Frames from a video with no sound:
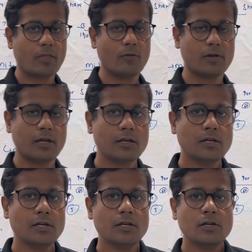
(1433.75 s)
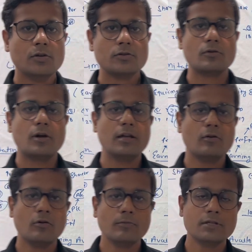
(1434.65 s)
Okay, so I
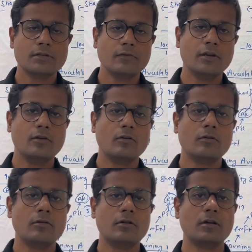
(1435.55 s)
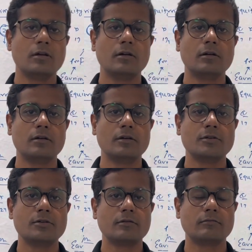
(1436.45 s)
hope this video uh,
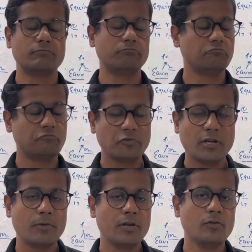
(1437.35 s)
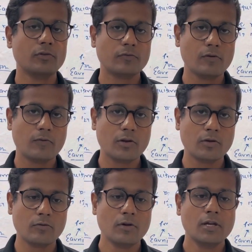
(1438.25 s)
would have been useful for
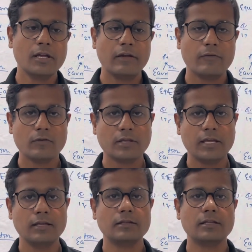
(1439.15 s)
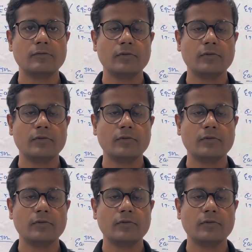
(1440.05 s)
you. If you think this